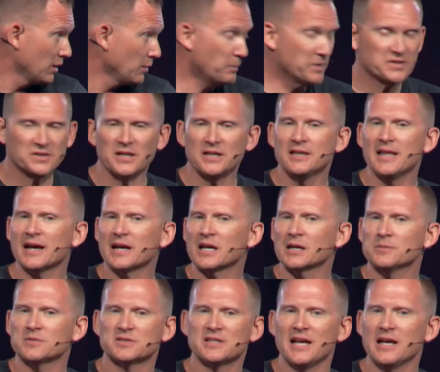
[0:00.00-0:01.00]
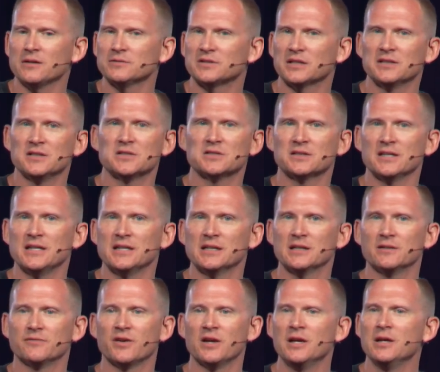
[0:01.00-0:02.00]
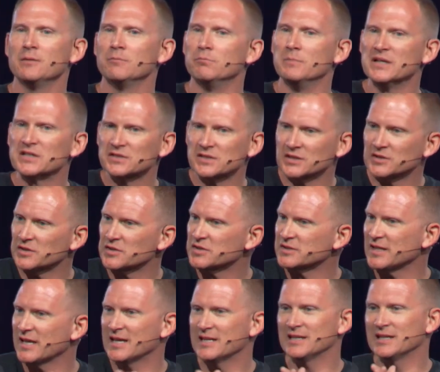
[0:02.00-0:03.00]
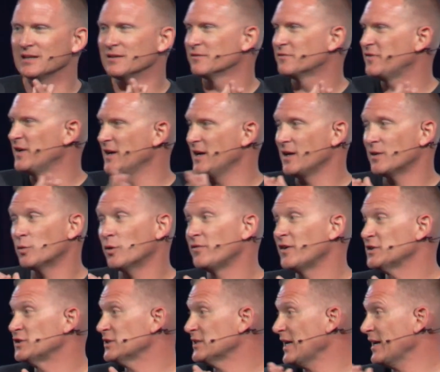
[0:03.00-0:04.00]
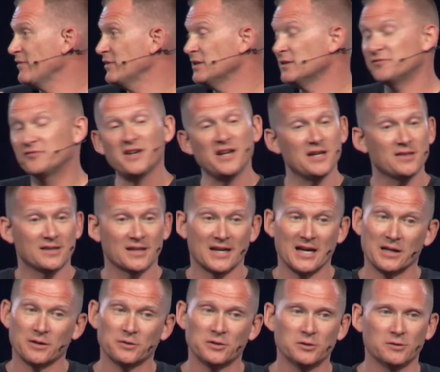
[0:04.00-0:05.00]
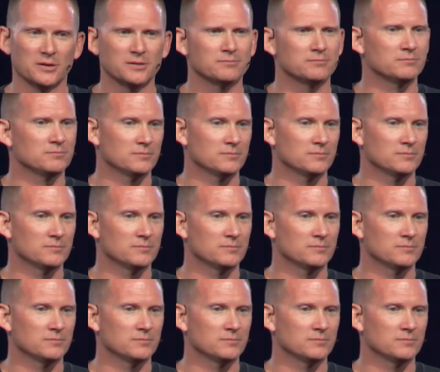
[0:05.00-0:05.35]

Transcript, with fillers: But see, that comes down to this thing of misunderstanding faith. Well, if I just have enough faith, then God will do it.